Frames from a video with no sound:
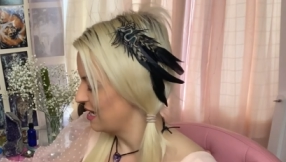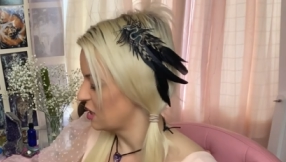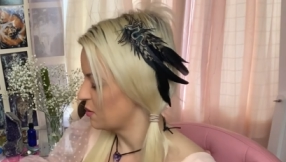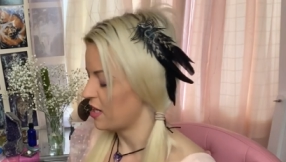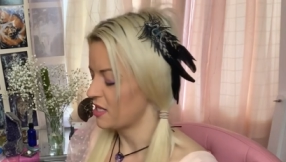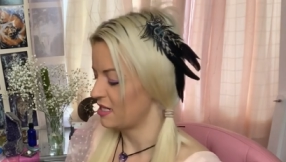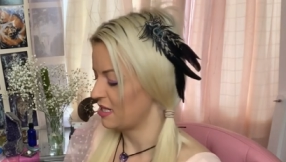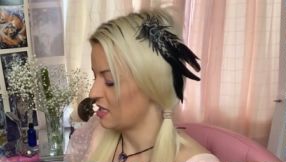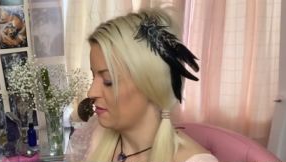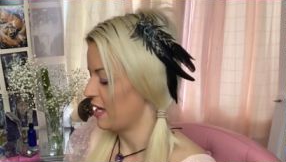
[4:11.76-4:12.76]
is this person
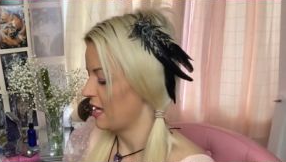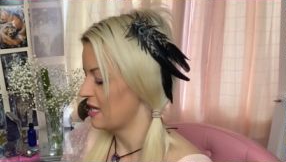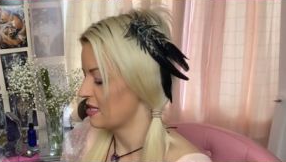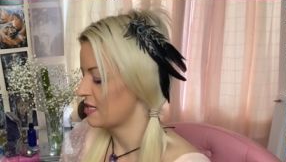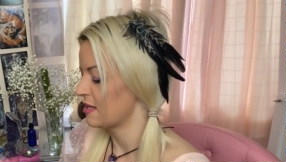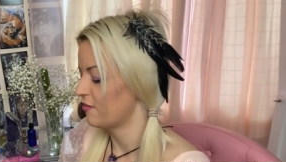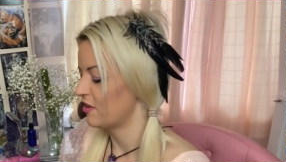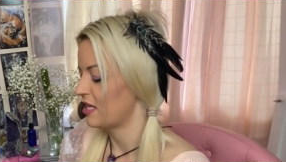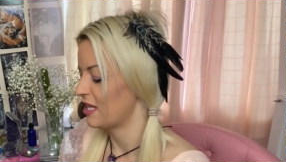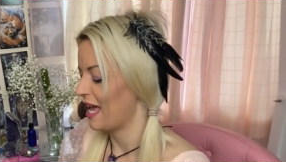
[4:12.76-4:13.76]
into me? Is this
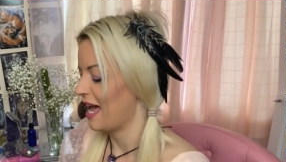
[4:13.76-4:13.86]
something that they